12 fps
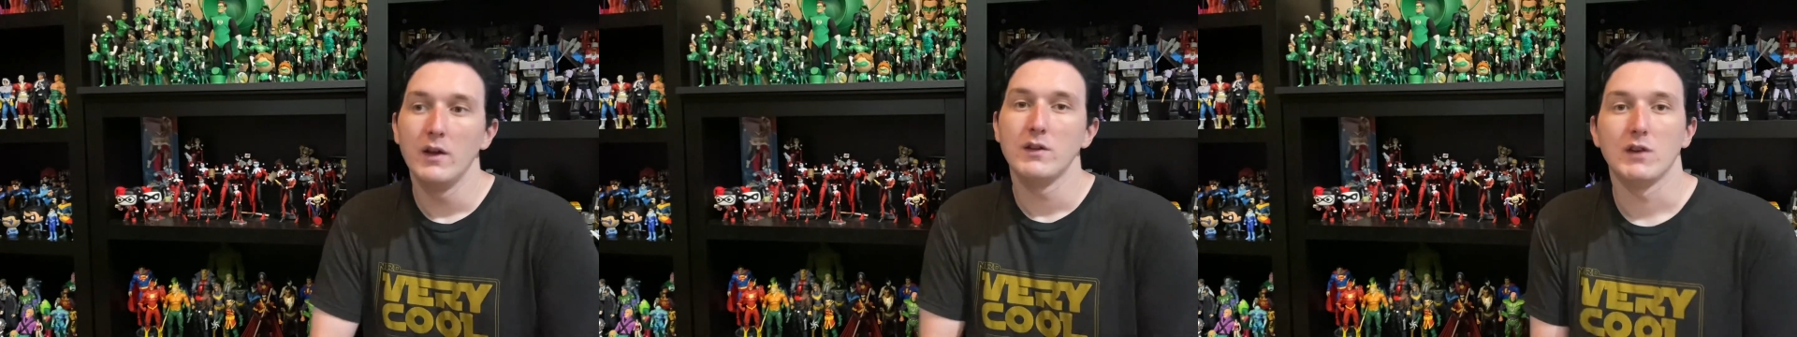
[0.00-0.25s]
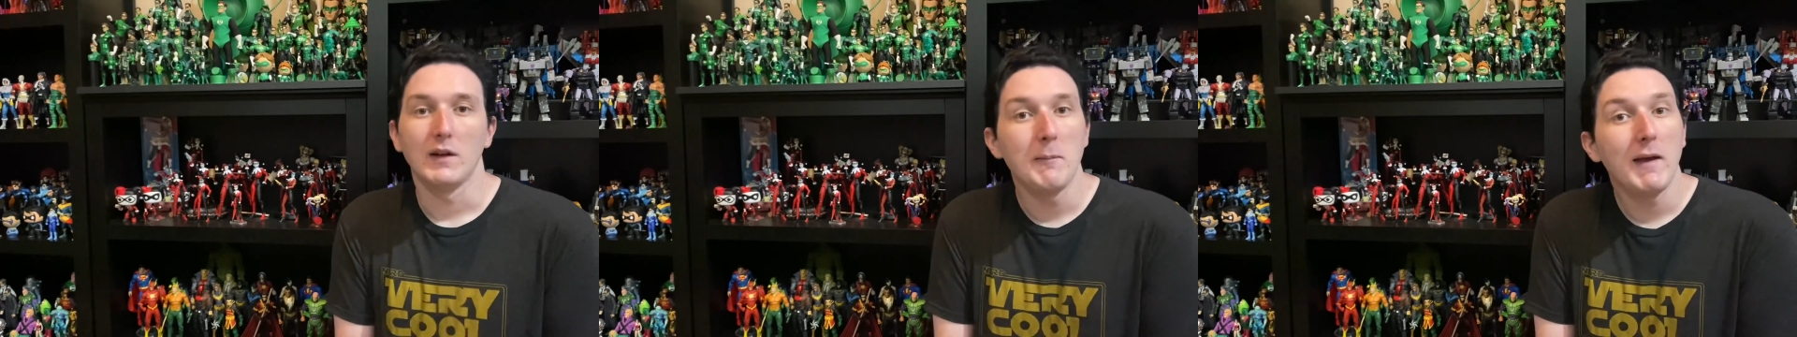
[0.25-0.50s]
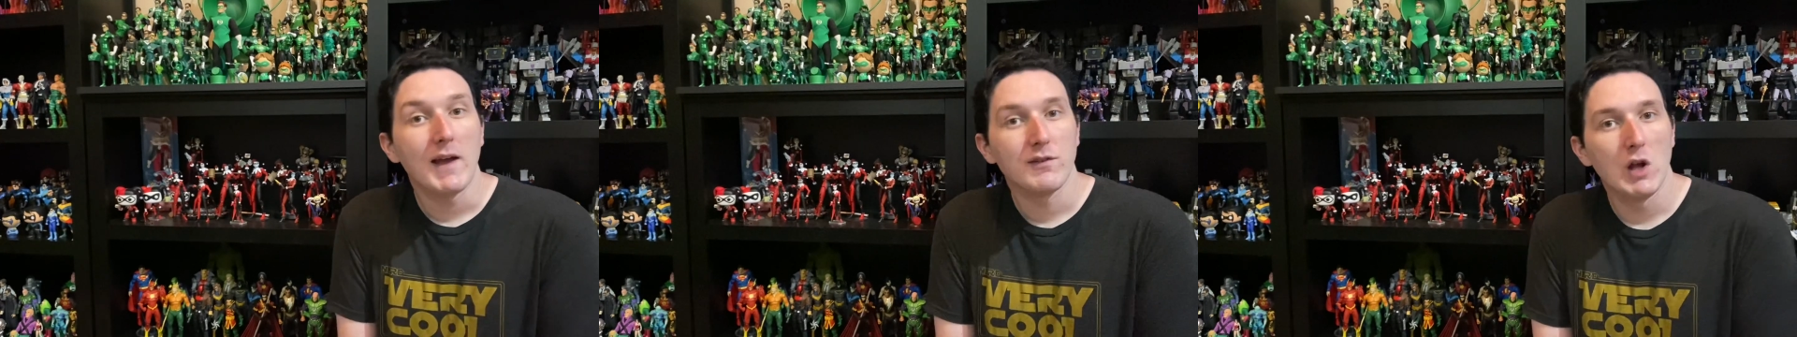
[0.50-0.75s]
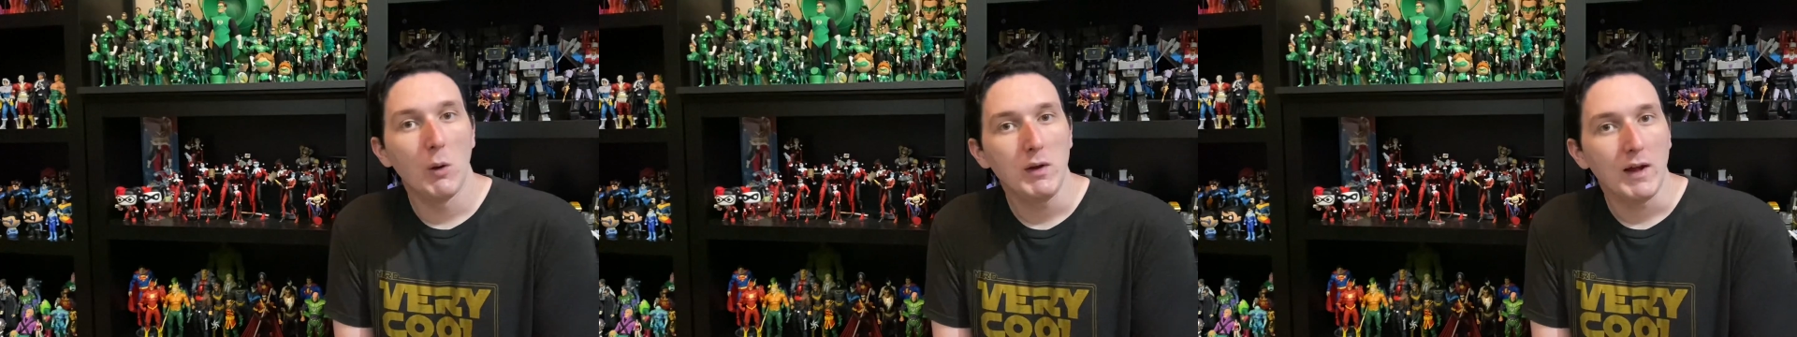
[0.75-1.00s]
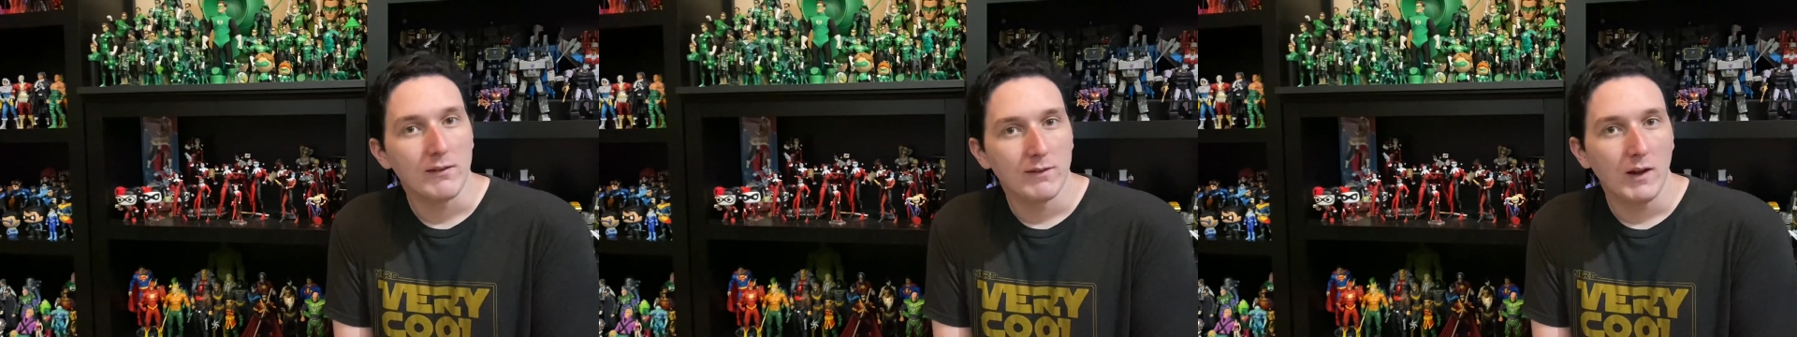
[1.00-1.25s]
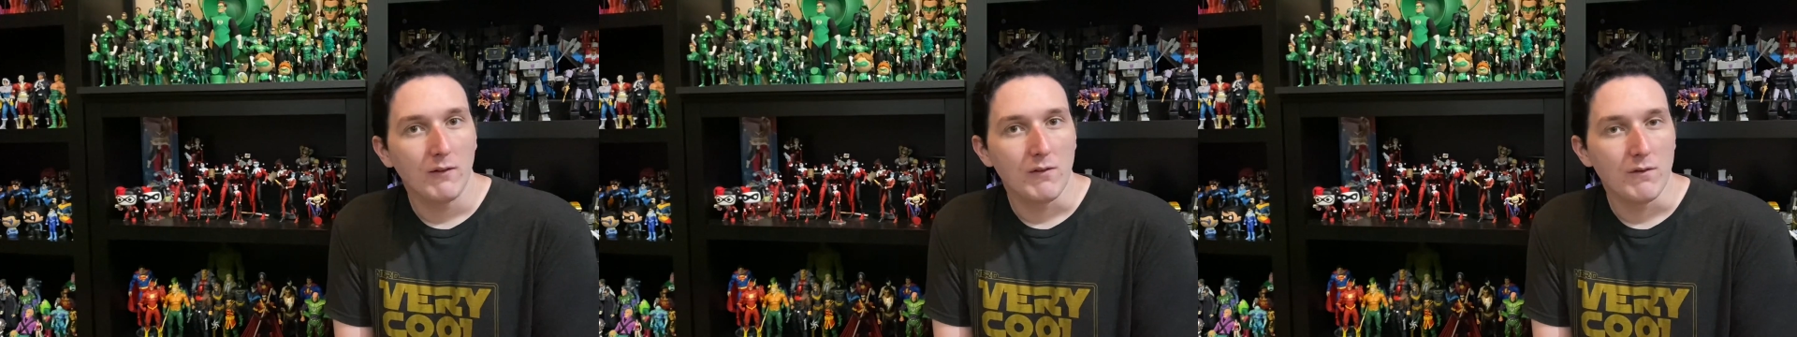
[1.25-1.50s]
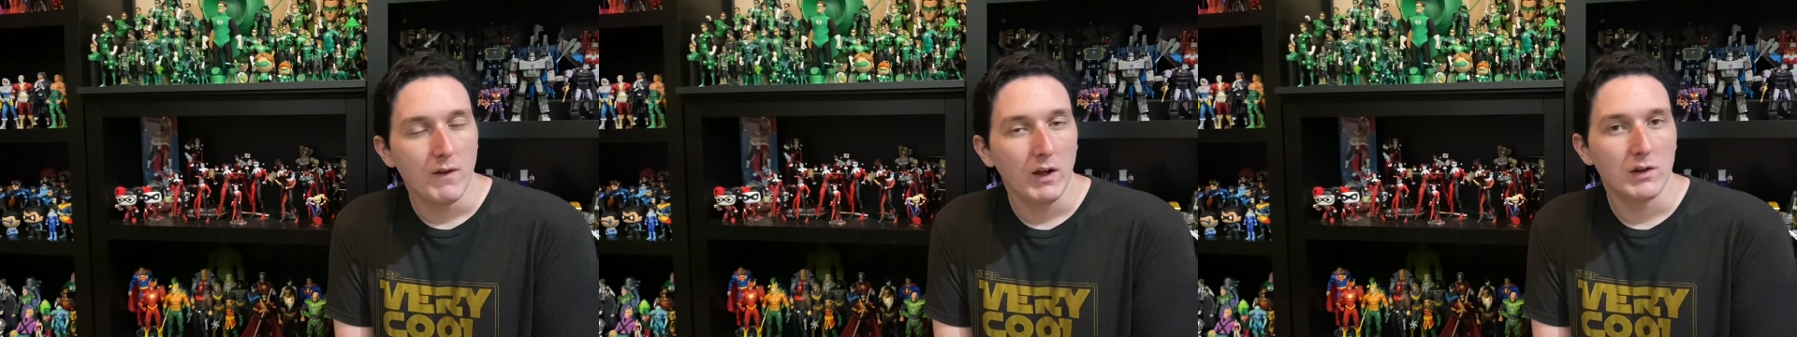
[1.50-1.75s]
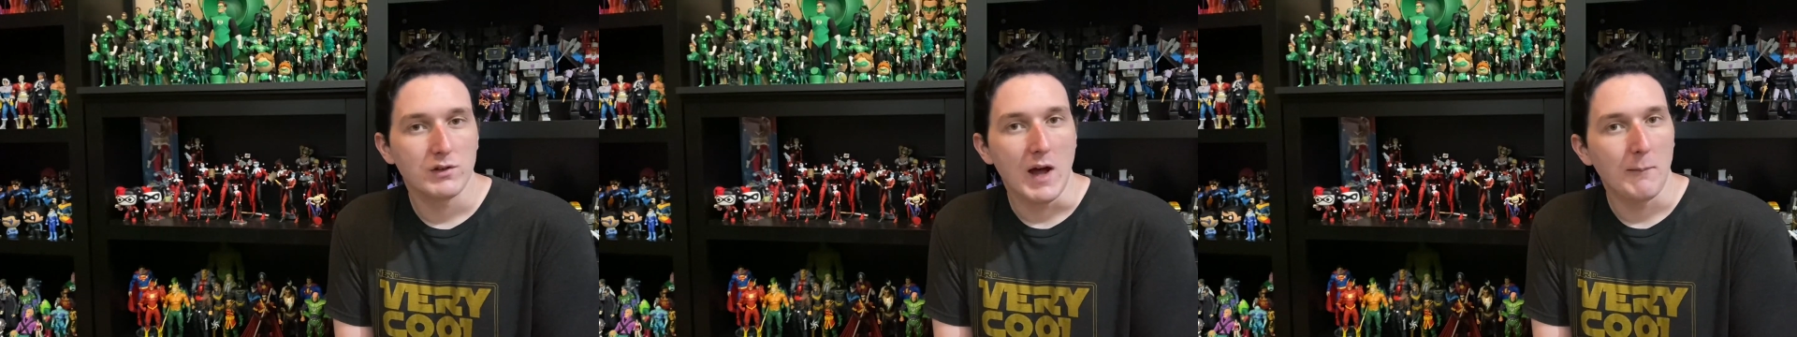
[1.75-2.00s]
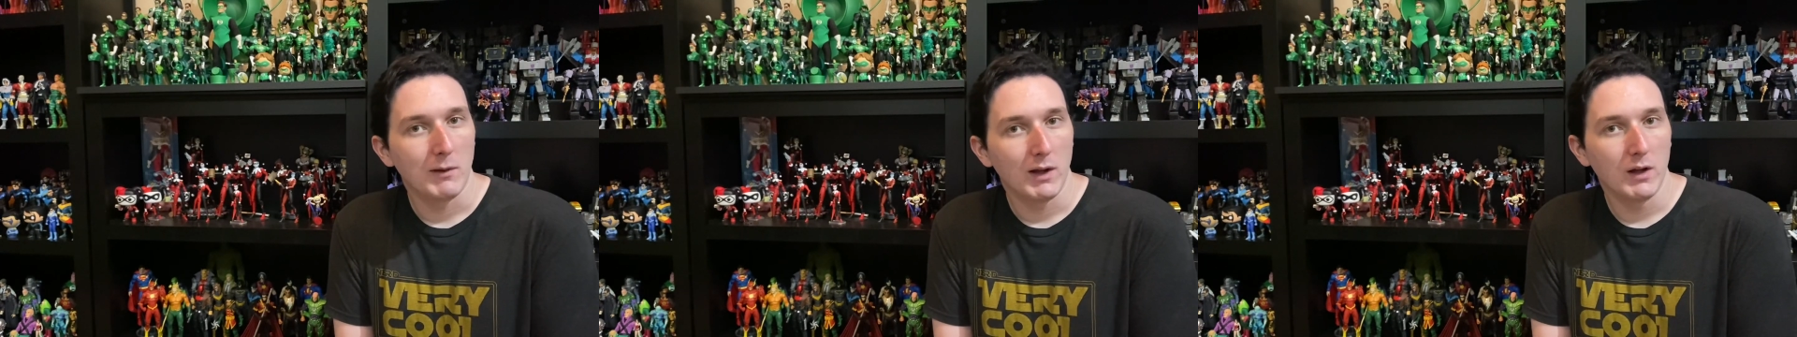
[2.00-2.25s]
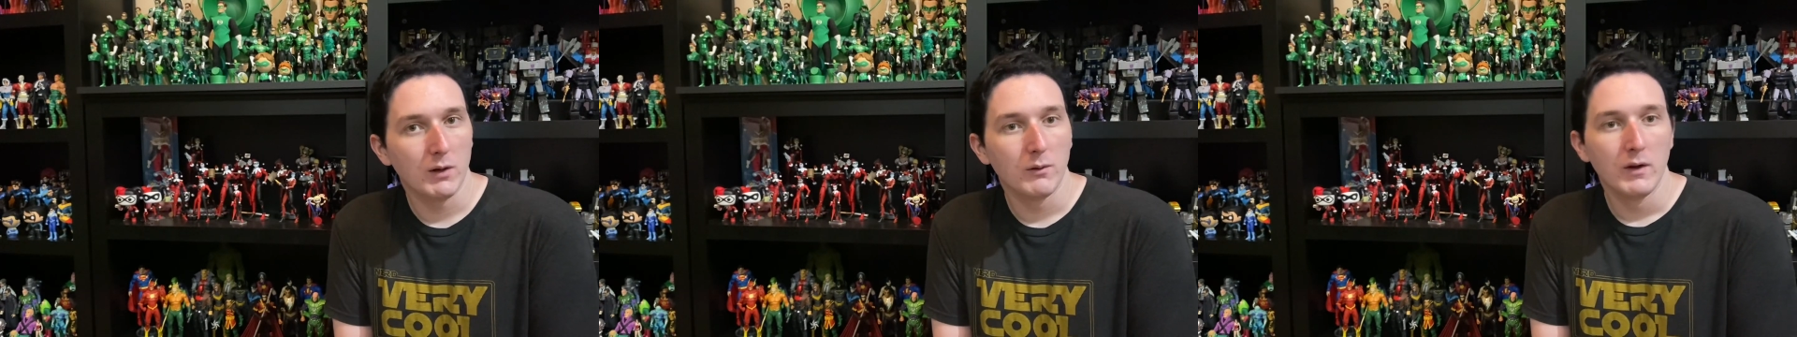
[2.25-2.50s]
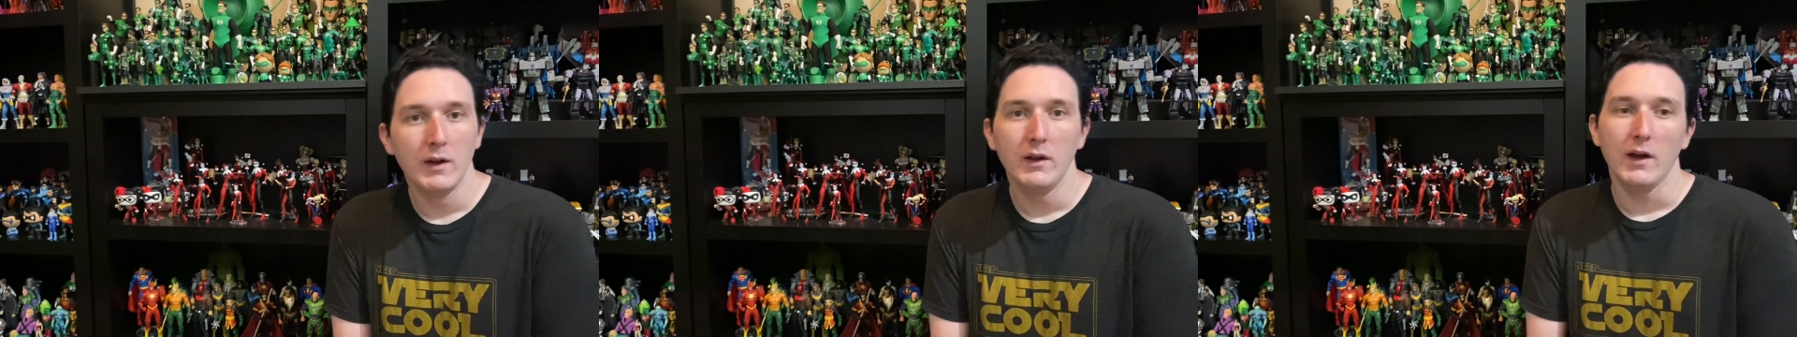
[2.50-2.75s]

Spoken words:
So let me guys know what you guys think of the figures down below.